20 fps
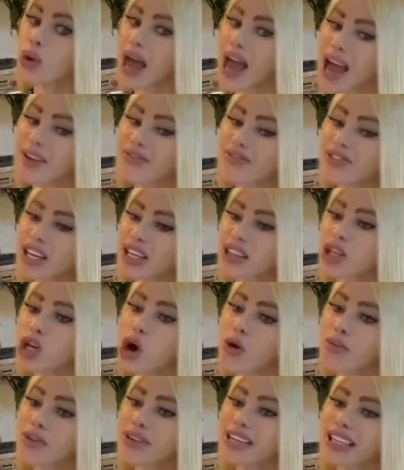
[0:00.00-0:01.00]
have to get the
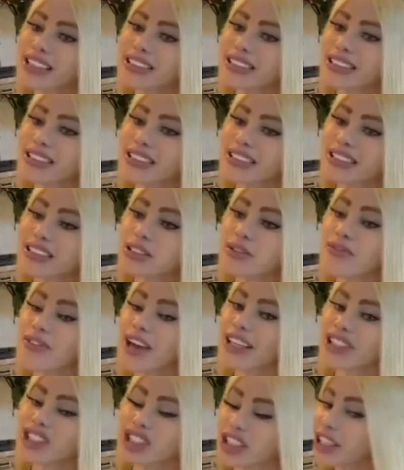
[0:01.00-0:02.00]
COVID-19
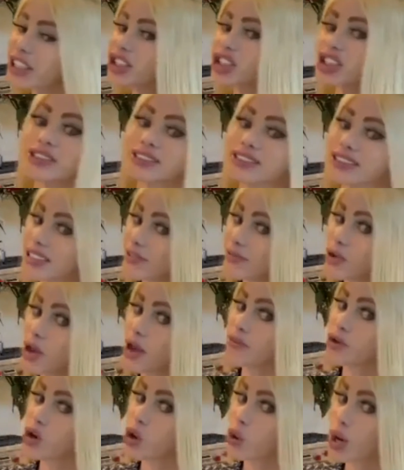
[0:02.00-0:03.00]
vaccination. See, if you
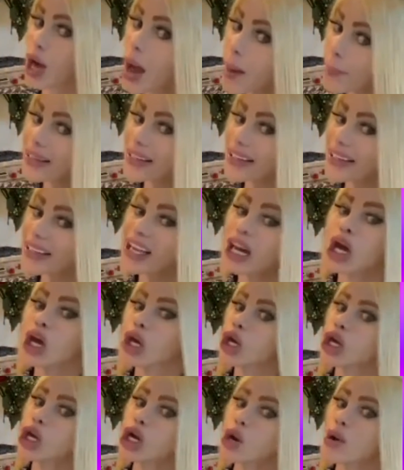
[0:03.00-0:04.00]
have your own company,
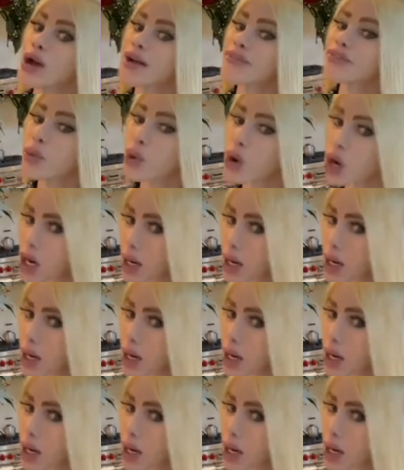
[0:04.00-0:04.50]
you don't have to worry